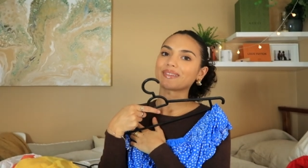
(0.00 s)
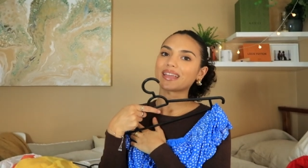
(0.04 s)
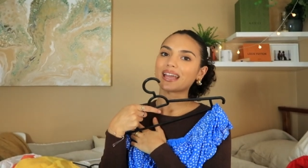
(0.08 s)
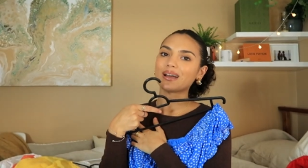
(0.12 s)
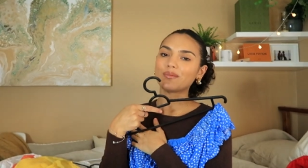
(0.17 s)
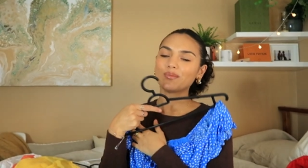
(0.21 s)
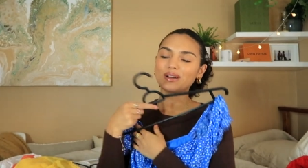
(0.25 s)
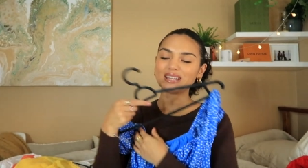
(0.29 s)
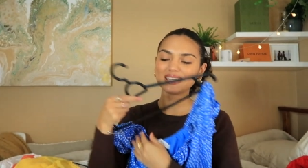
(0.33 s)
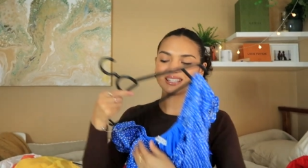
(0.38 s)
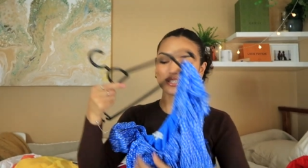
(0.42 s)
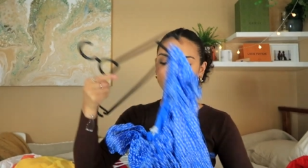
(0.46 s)

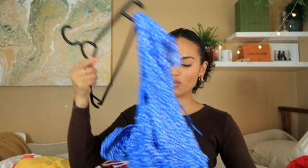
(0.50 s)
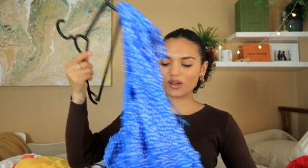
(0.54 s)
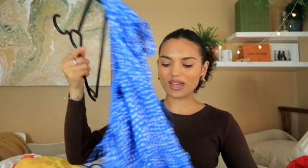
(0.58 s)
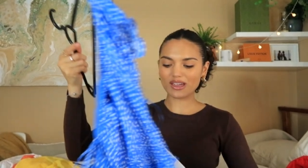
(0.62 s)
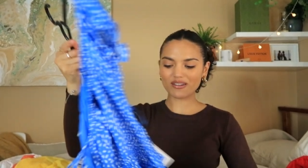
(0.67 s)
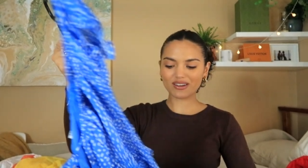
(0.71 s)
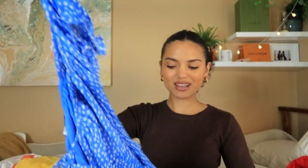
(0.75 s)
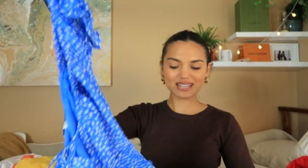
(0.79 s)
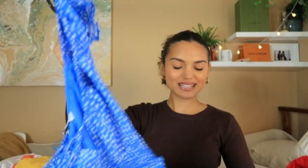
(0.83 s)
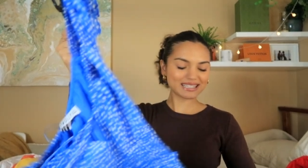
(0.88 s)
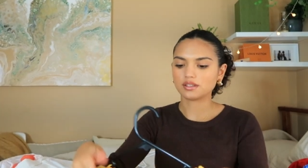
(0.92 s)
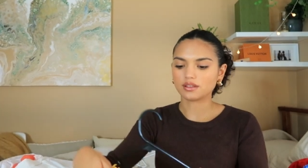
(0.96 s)
Can't wait to
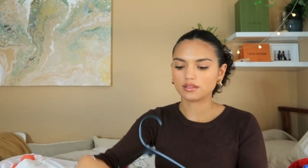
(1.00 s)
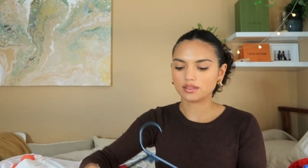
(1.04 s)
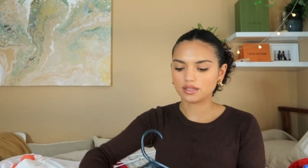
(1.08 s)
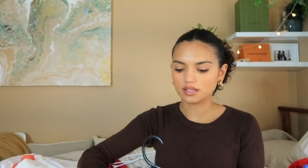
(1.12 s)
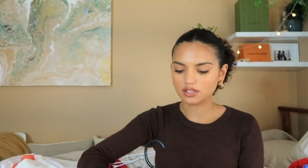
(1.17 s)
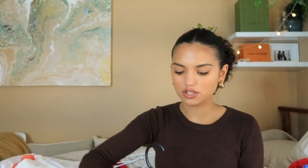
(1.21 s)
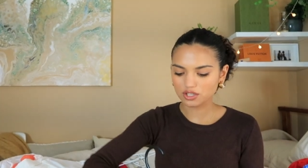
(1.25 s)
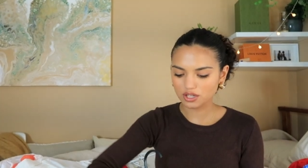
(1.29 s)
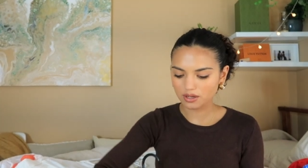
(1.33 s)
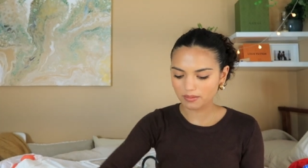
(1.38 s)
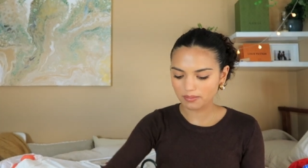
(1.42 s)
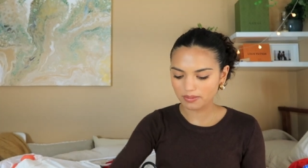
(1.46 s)
wear it. So this
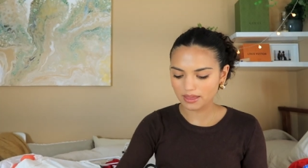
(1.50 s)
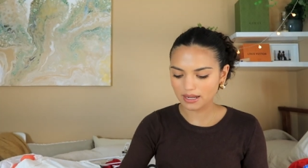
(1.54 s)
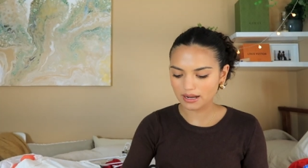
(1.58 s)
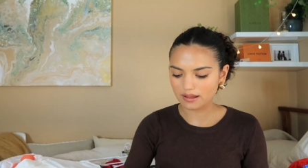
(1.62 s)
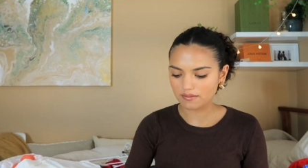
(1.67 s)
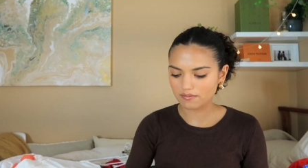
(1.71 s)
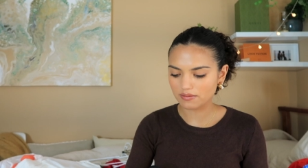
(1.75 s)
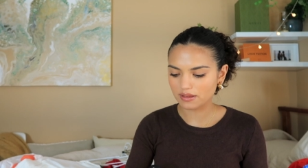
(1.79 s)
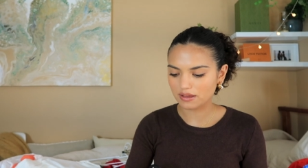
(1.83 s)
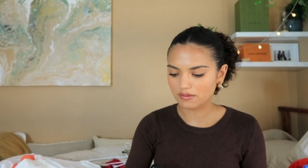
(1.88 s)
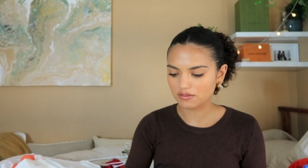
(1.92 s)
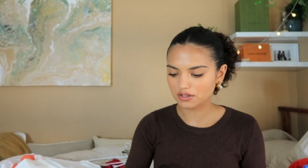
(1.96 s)
shop that
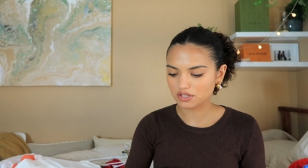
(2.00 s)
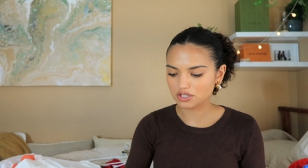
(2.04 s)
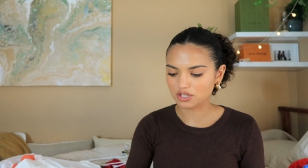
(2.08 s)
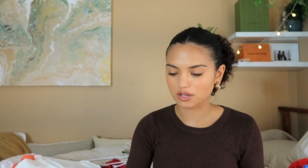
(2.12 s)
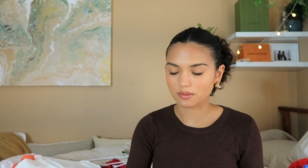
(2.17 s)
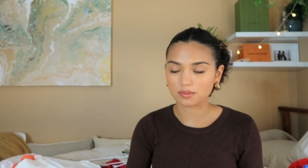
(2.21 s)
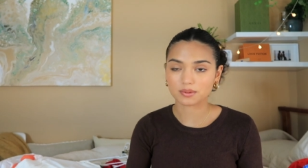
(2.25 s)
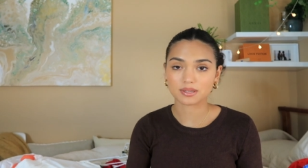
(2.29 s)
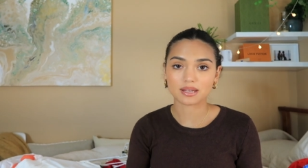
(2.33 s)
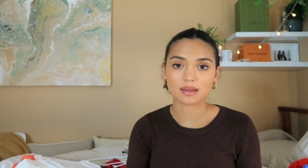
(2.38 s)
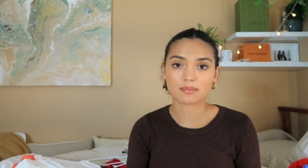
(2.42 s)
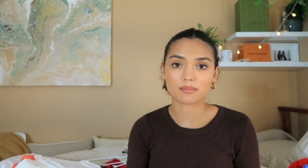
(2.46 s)
I've never
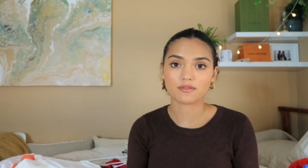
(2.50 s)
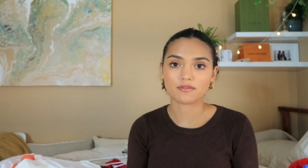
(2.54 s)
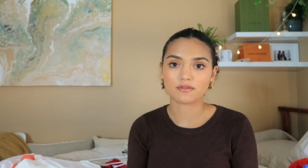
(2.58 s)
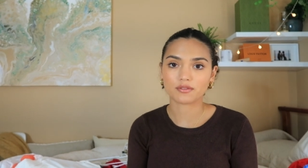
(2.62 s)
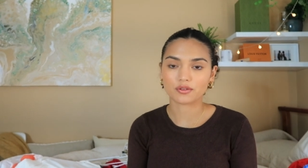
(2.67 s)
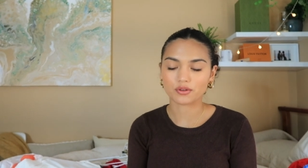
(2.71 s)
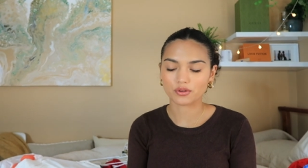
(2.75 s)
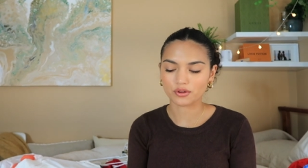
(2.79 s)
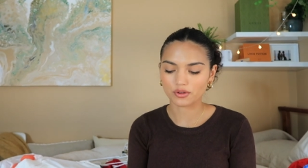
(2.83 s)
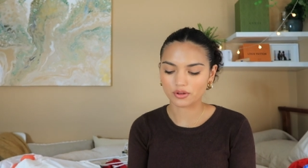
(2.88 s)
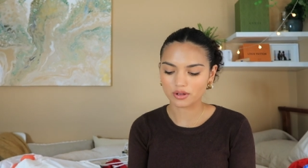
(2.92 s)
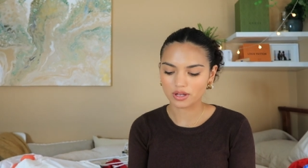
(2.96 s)
shopped at
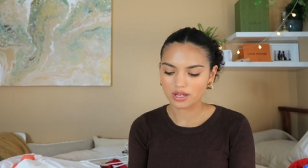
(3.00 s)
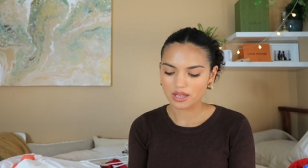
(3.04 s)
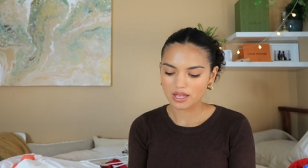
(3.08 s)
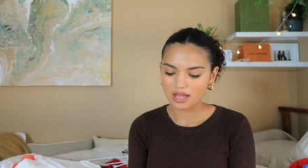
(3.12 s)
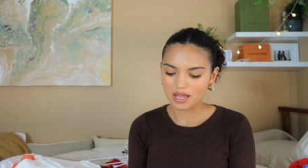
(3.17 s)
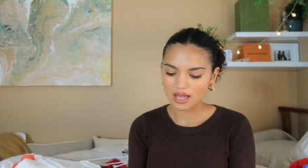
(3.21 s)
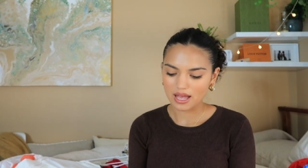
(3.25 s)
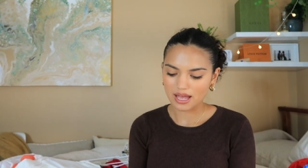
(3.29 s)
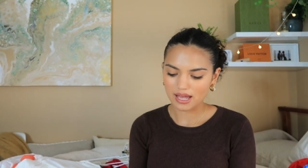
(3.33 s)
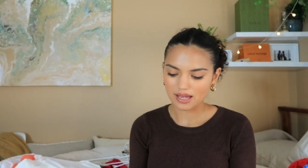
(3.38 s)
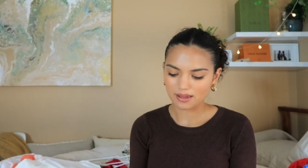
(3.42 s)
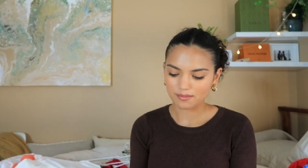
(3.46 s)
before,
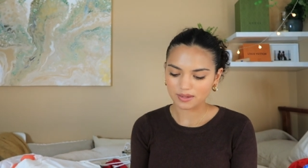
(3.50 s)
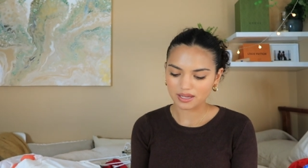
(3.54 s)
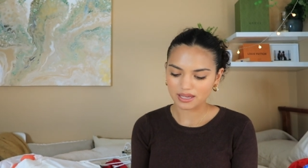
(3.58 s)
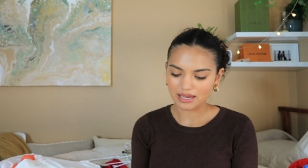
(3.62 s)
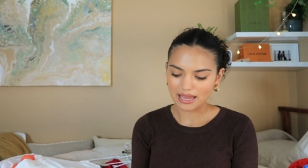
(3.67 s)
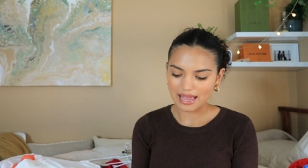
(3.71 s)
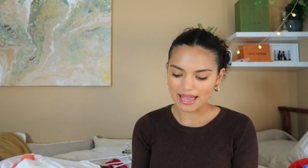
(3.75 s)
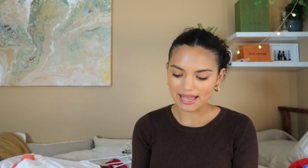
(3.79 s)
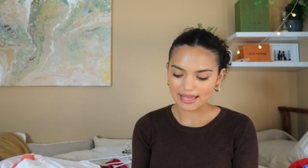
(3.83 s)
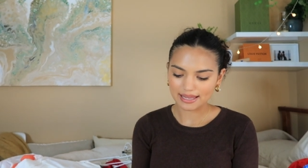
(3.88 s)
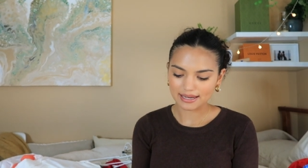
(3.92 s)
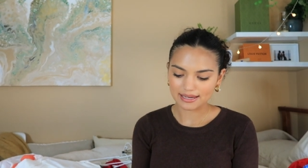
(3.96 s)
um, it
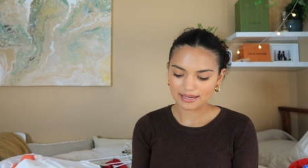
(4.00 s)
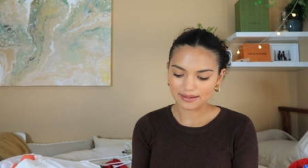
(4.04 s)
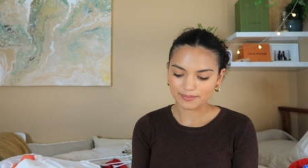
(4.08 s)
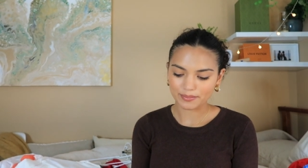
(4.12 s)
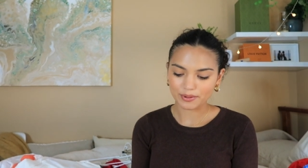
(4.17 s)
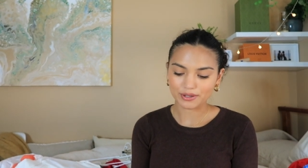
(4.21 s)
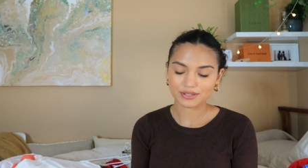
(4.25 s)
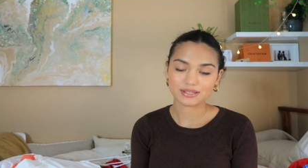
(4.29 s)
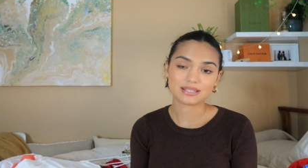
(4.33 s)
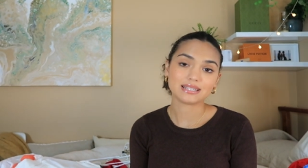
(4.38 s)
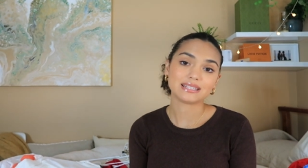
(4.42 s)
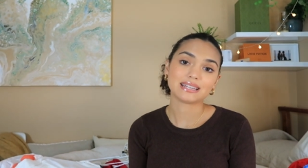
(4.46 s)
had a
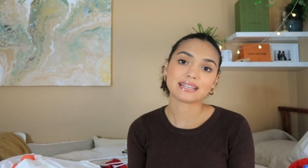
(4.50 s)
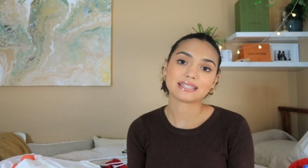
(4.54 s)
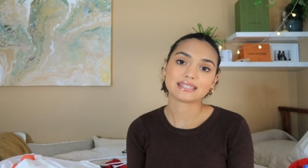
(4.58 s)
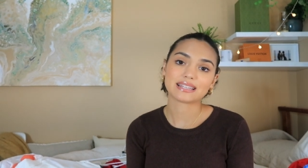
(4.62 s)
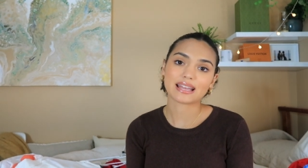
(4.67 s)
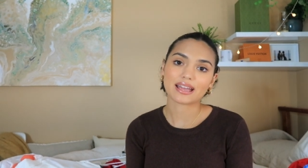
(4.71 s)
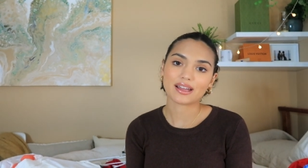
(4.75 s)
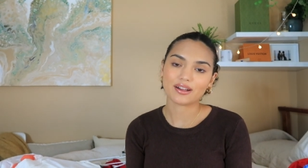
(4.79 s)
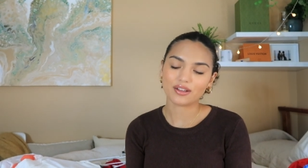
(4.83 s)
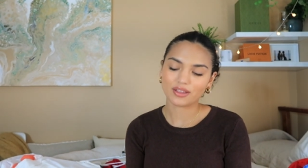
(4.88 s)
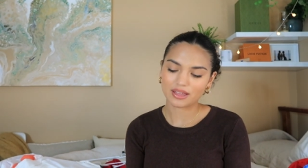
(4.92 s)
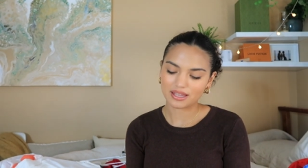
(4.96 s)
Boxing Day
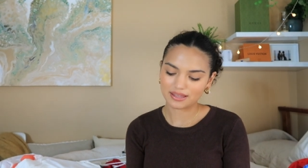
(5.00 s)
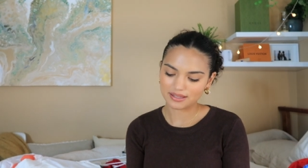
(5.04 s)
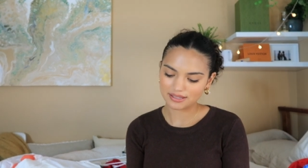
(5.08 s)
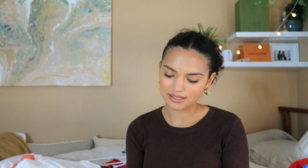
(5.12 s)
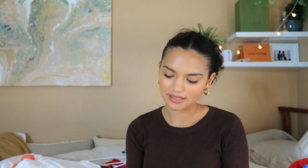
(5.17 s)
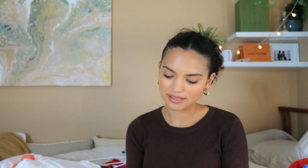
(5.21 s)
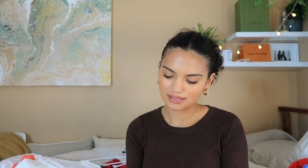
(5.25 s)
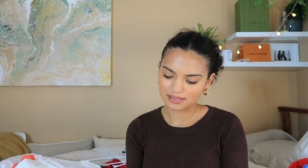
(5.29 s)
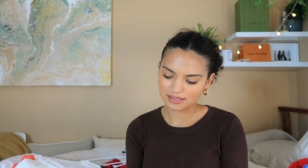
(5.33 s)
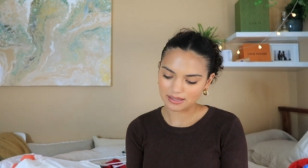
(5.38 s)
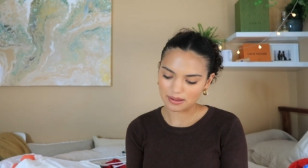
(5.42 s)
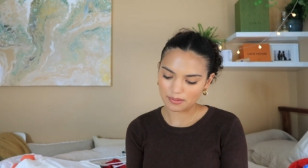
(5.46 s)
sale and this
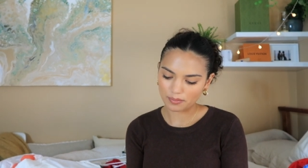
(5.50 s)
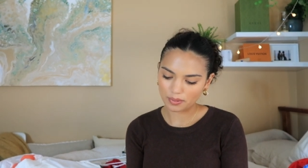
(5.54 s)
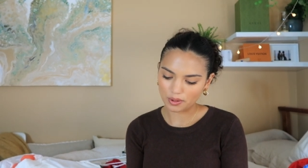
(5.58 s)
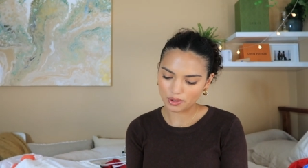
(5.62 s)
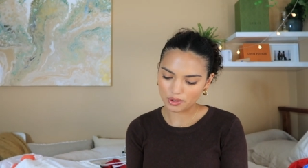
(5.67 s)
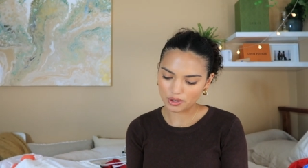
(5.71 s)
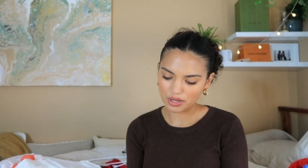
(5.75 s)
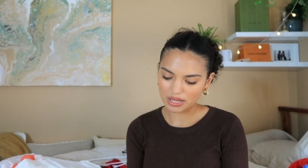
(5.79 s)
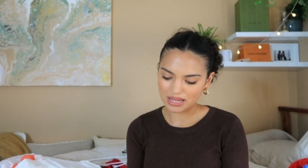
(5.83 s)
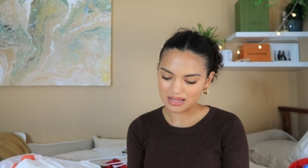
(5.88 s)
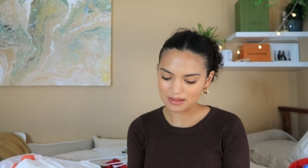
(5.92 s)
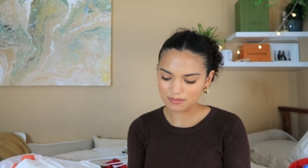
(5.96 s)
is
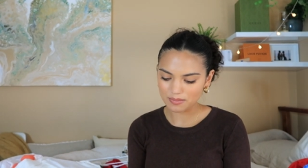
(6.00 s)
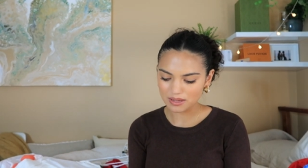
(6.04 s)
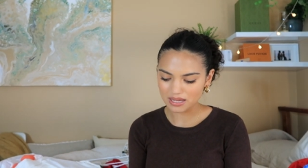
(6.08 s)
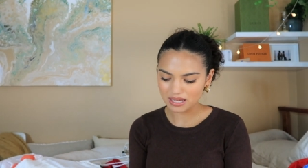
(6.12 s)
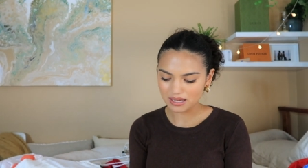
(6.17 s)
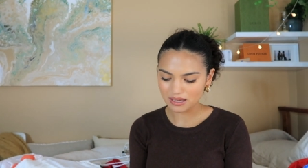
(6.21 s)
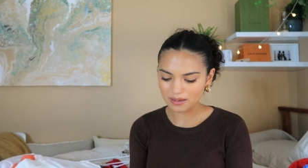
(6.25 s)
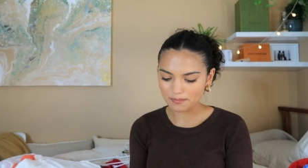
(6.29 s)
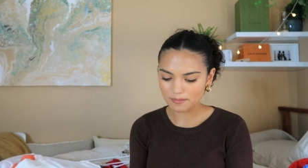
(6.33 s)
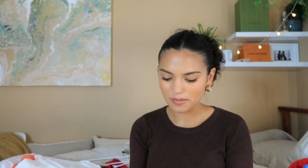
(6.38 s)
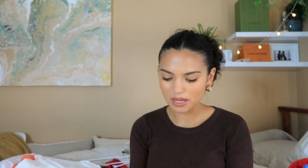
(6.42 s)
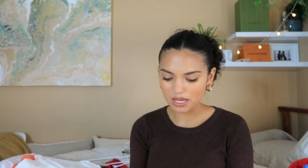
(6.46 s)

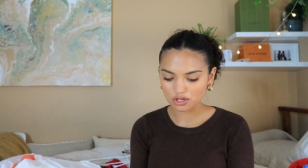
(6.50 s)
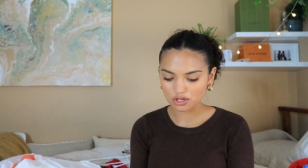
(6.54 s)
Bohemian